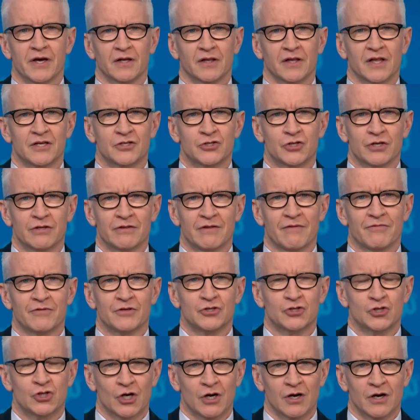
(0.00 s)
alleging that the
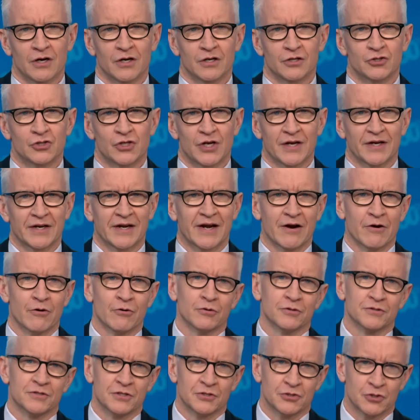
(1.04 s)
judge and
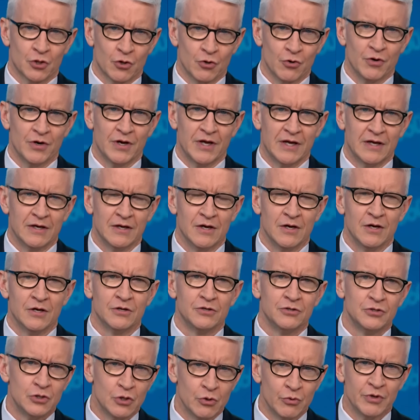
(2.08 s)
Carroll's attorney
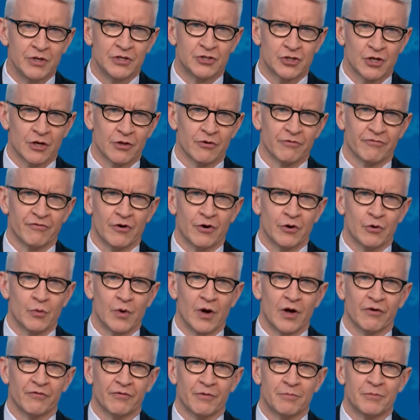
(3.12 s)
knew each other very
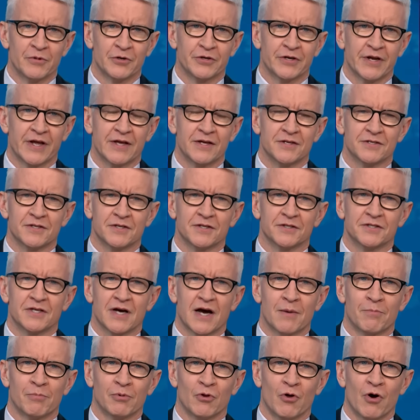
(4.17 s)
well from their days at a
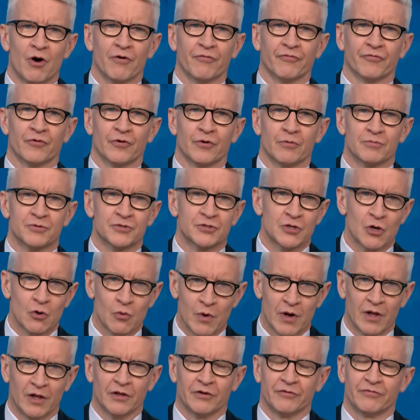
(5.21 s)
top law firm. So
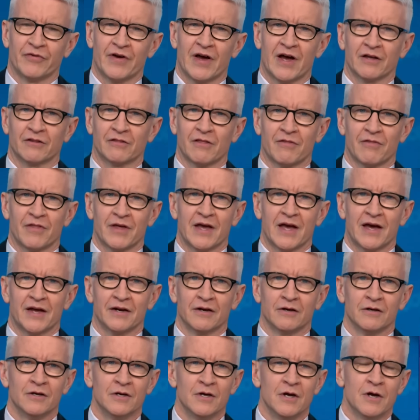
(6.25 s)
well, in fact, that they had
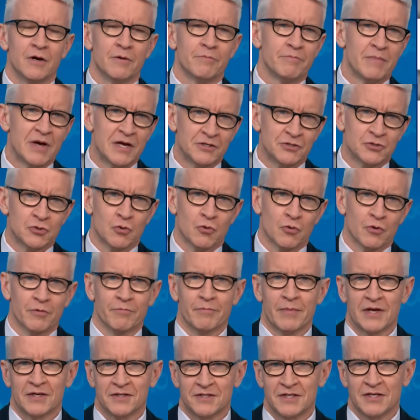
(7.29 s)
a mentor
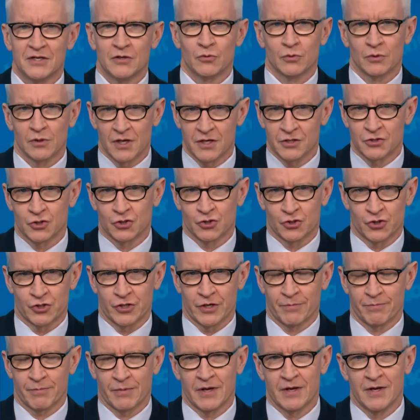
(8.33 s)
mentee
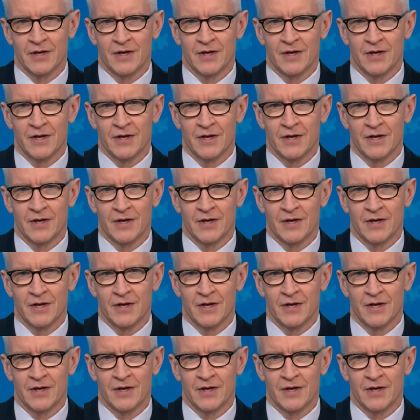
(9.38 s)
relationship.